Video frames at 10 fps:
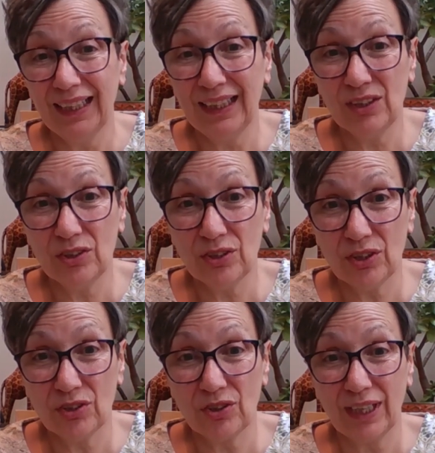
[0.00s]
It does the
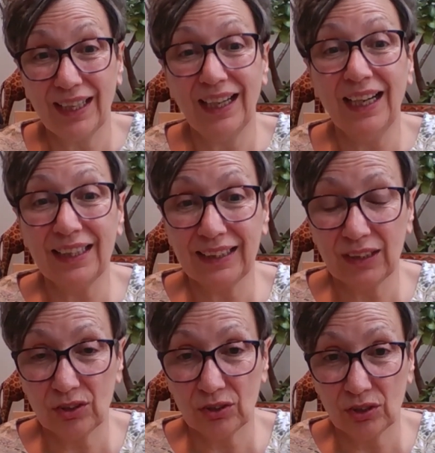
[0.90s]
trick. I think
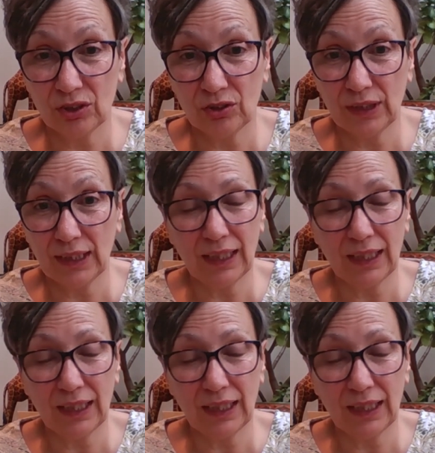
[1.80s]
it does the trick.